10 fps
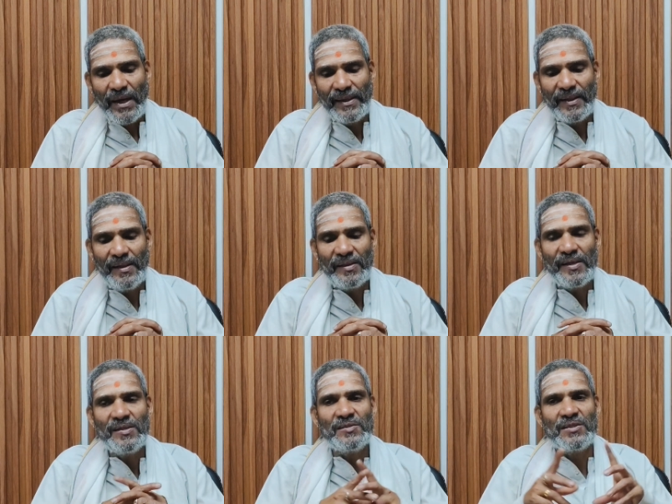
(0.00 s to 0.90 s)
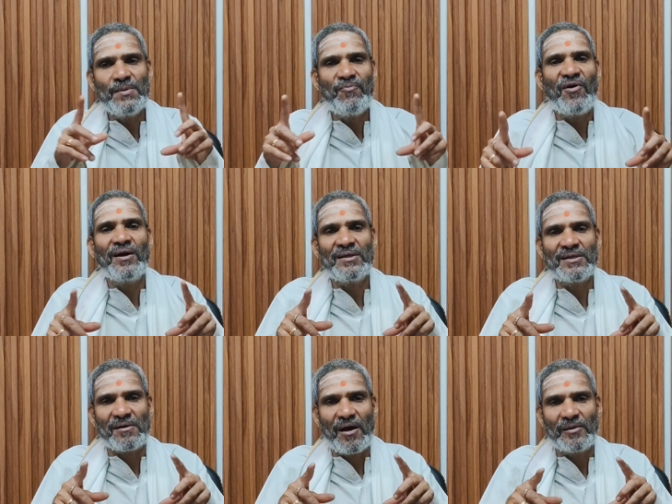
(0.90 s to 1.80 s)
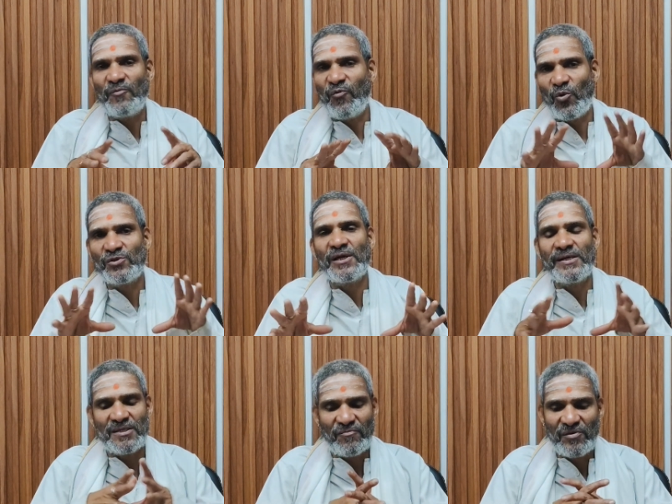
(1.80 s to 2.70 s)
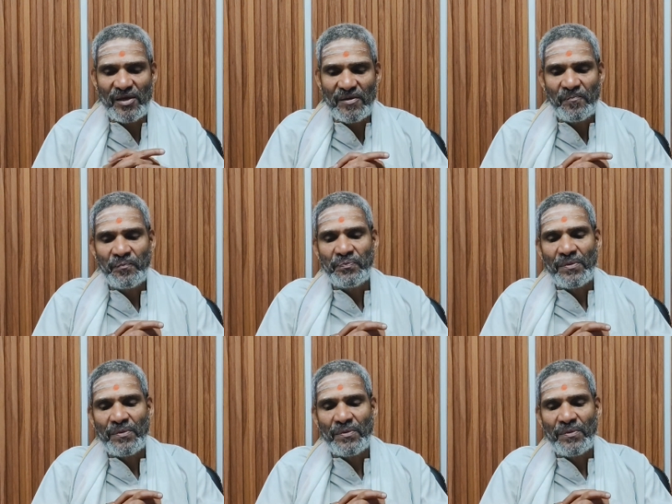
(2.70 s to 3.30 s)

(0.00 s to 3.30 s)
And then there is deep water on the four sides of the